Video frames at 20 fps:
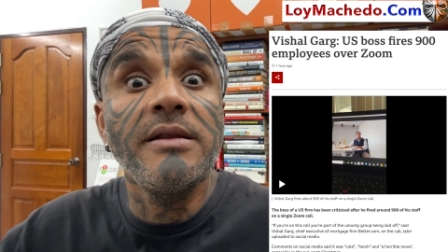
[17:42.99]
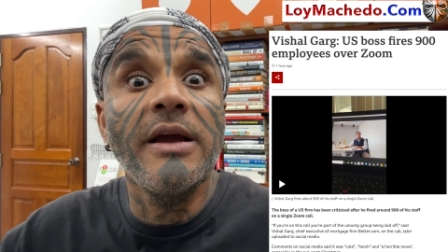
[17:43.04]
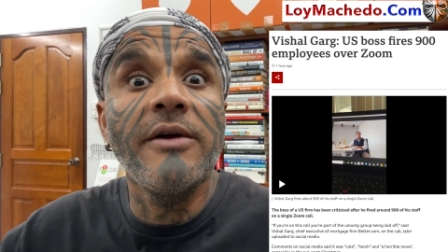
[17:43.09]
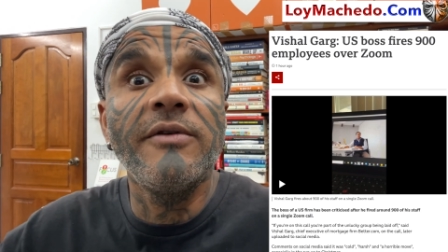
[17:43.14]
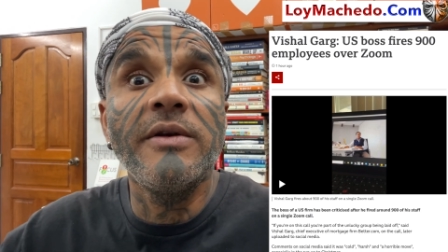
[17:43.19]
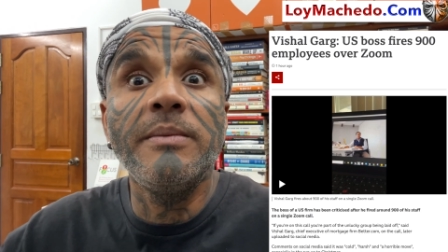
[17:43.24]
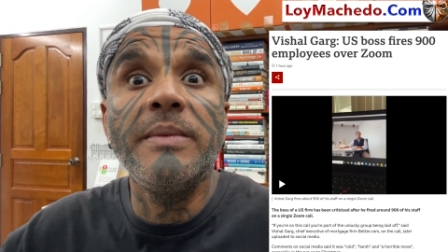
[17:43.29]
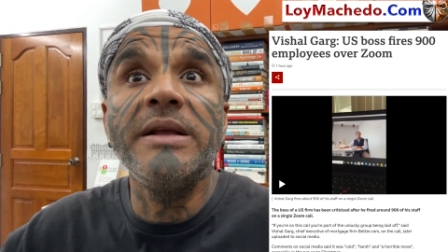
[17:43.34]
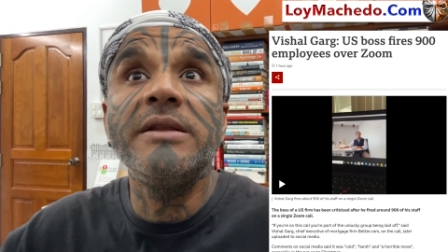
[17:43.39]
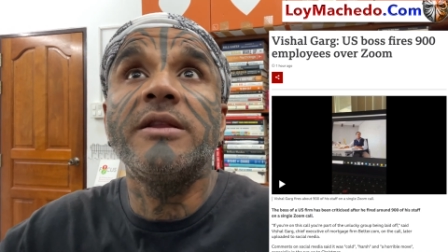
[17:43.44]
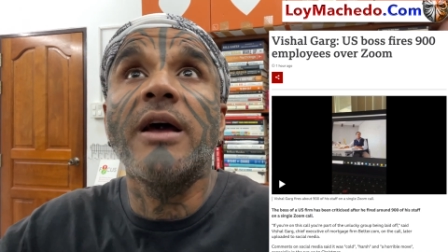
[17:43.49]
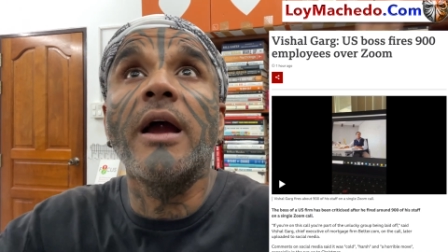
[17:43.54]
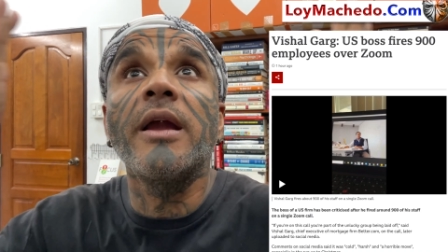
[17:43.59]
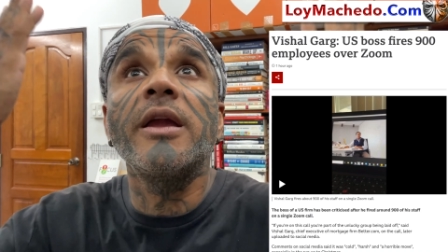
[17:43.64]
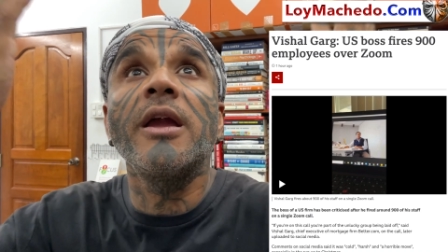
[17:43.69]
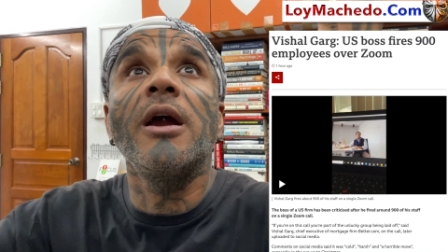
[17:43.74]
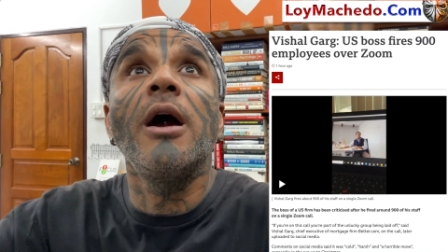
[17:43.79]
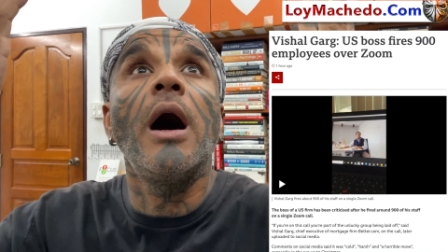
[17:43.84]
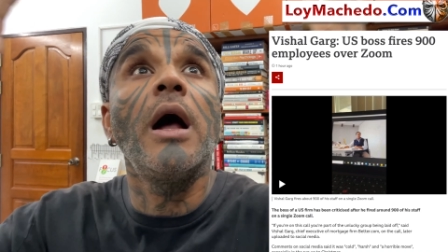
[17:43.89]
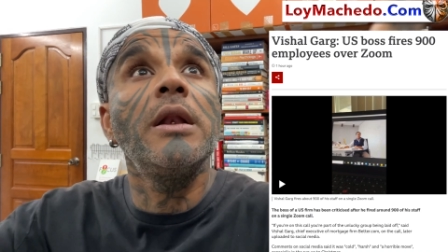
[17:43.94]
they will be
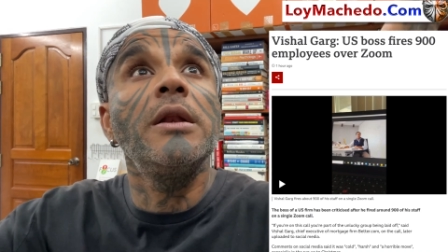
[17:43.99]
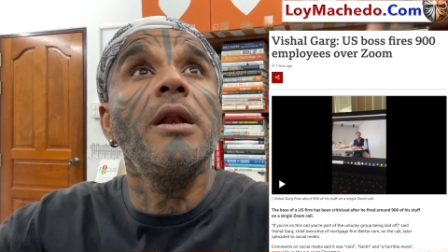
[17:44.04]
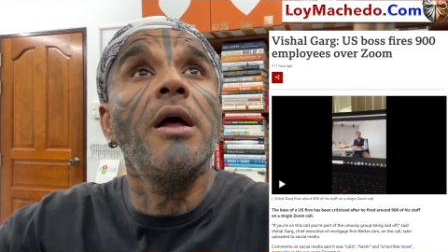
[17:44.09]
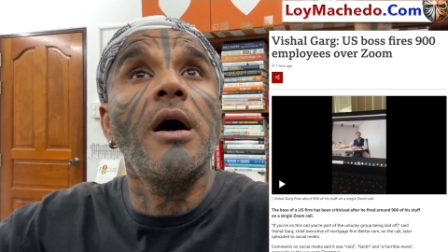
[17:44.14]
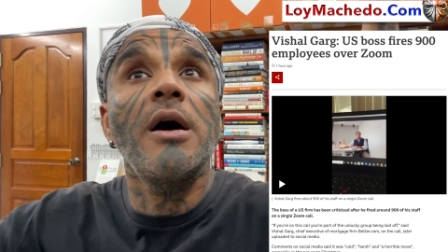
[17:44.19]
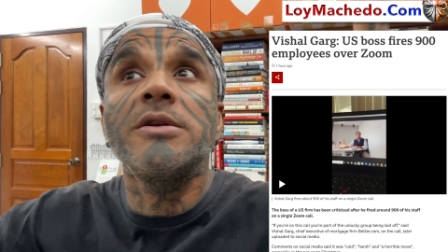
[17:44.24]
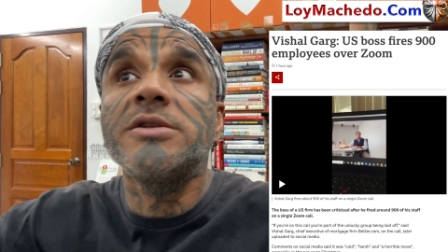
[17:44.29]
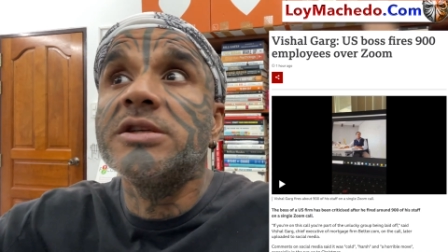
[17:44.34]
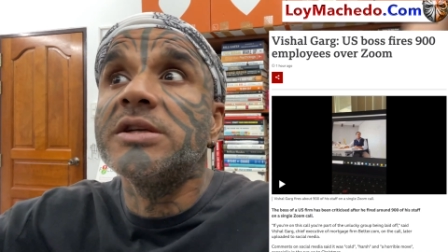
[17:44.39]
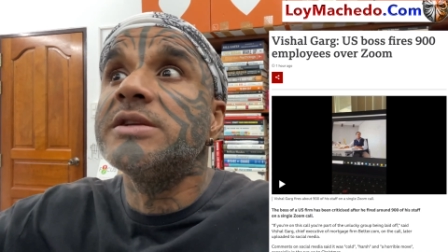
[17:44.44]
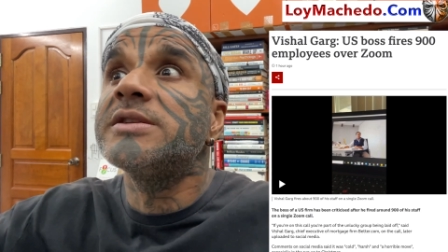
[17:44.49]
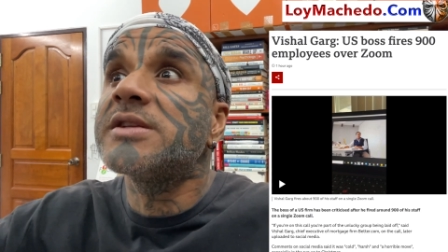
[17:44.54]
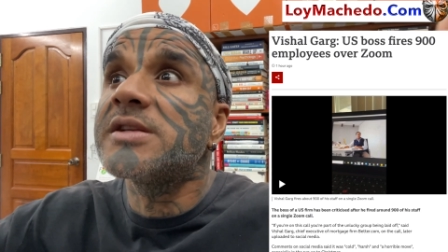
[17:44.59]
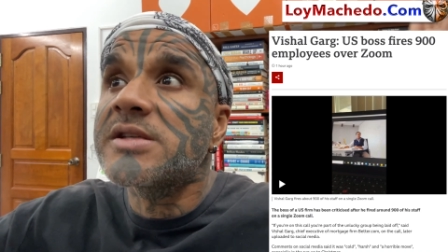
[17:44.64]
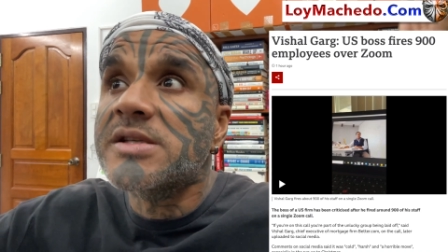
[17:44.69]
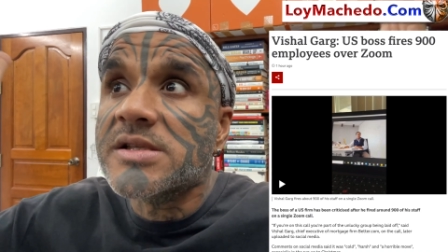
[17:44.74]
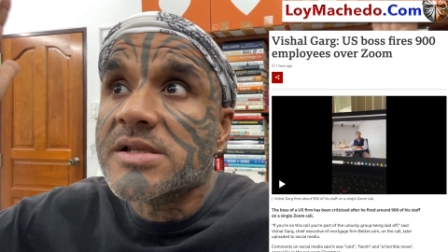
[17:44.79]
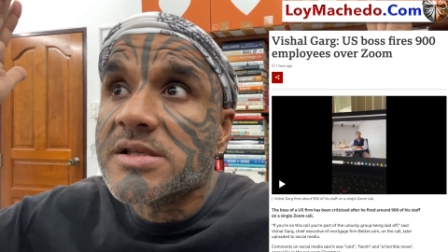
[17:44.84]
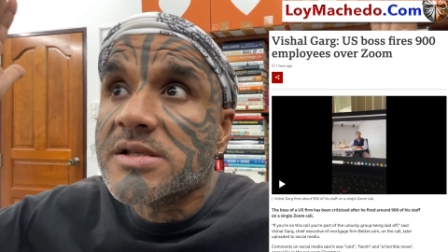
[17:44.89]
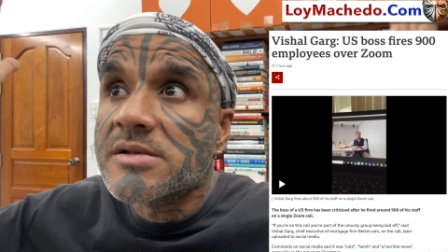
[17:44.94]
thanking Allah,
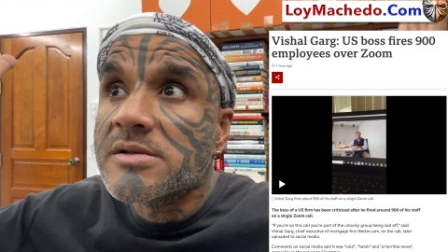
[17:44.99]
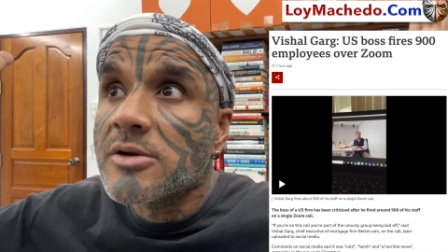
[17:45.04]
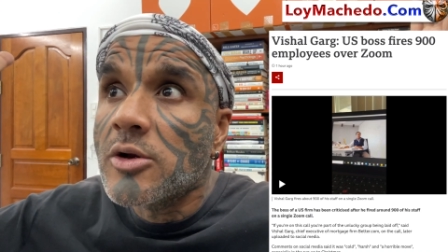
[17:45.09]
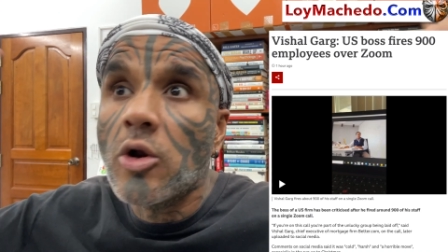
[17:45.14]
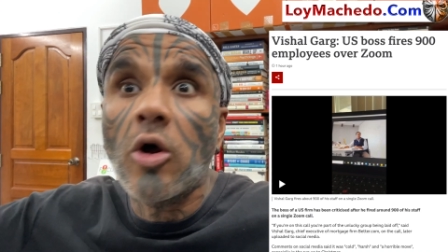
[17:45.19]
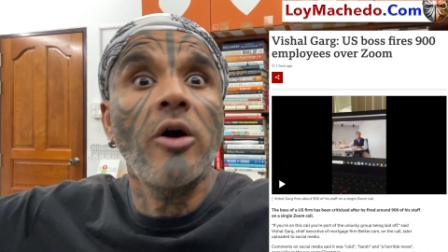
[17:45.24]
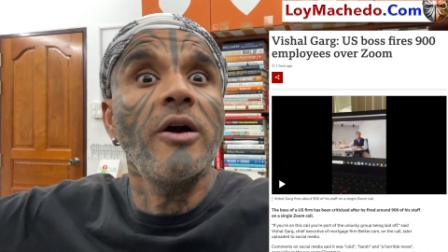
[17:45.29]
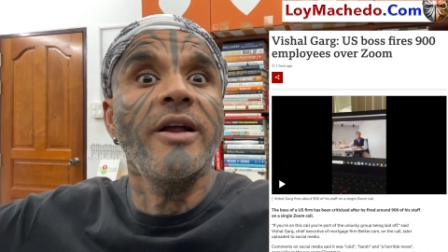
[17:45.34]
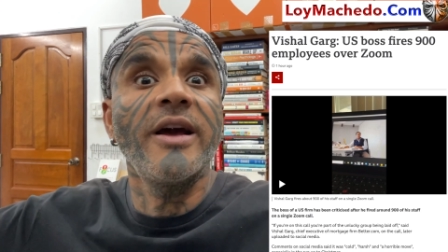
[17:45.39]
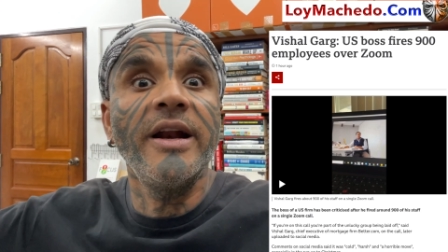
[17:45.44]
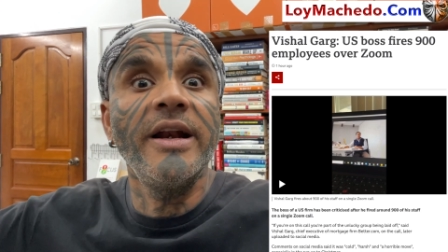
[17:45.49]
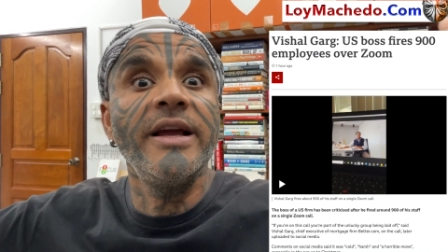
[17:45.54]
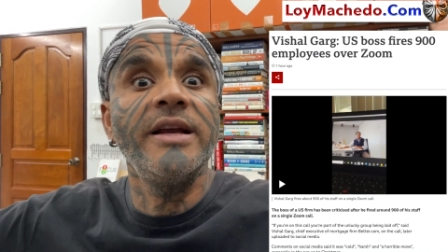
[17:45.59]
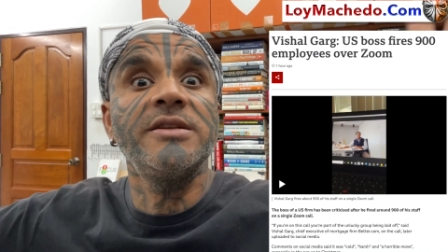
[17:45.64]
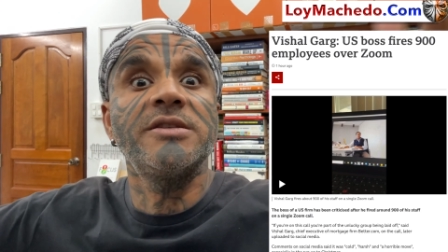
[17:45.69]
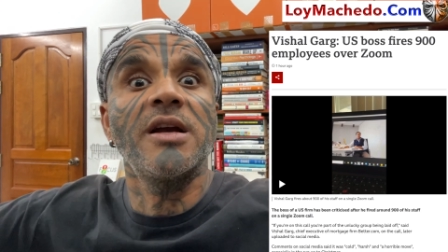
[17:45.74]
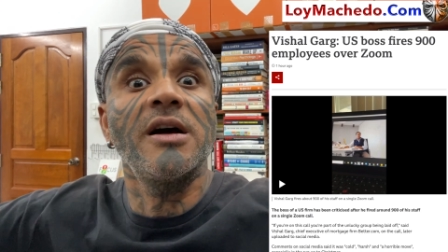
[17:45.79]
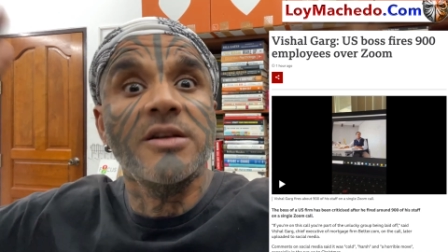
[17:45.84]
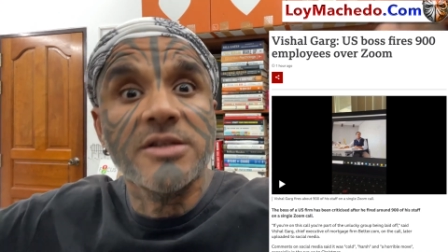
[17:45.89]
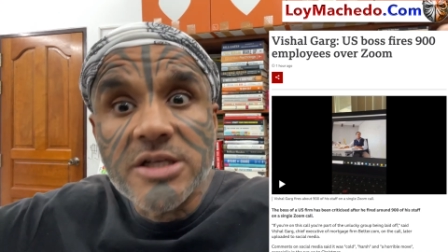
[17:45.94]
Jesus, Lord
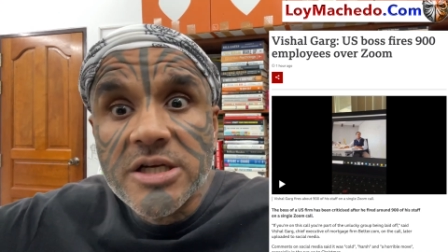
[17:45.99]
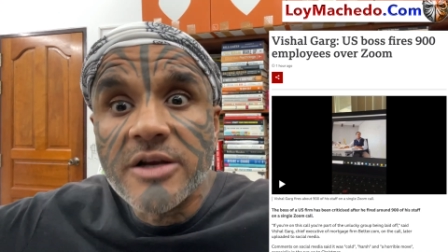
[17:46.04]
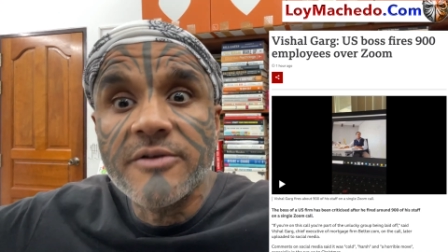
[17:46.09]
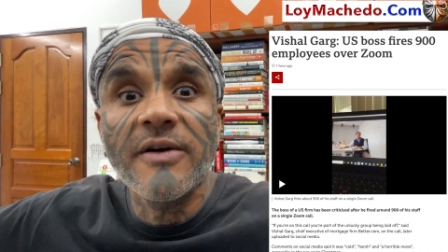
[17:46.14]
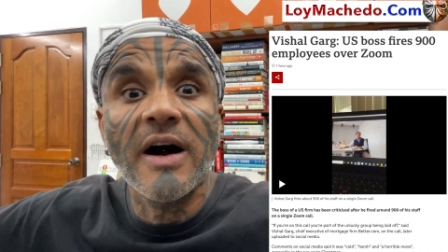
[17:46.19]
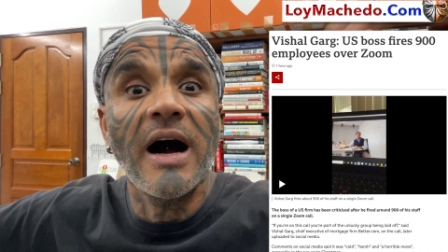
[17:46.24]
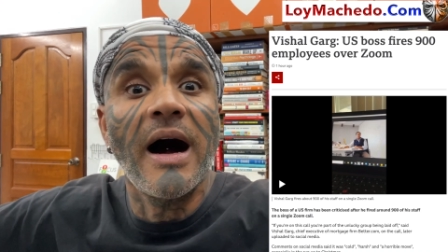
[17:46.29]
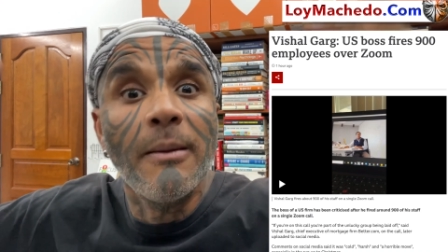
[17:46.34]
Ganesha, Shiva,